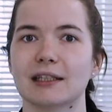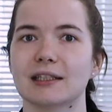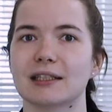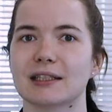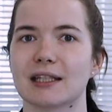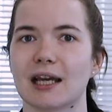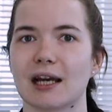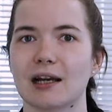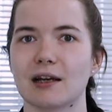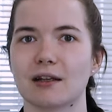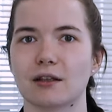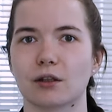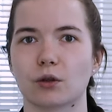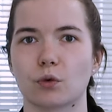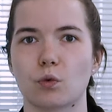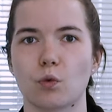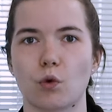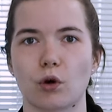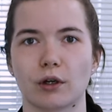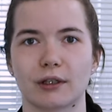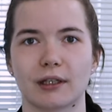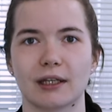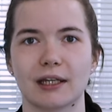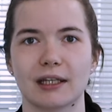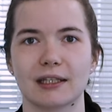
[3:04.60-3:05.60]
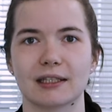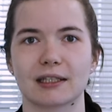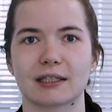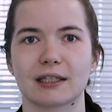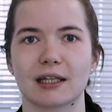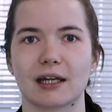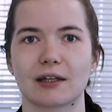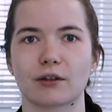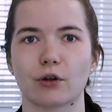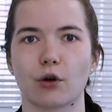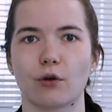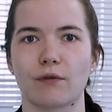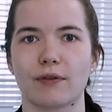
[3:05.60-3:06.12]
in second quarter
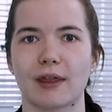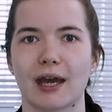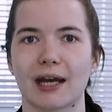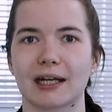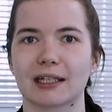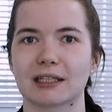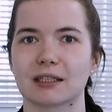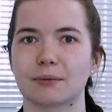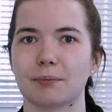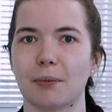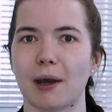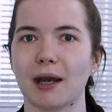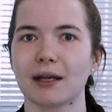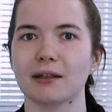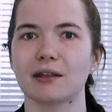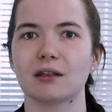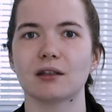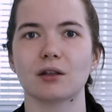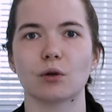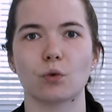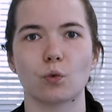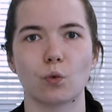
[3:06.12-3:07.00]
instead of the expected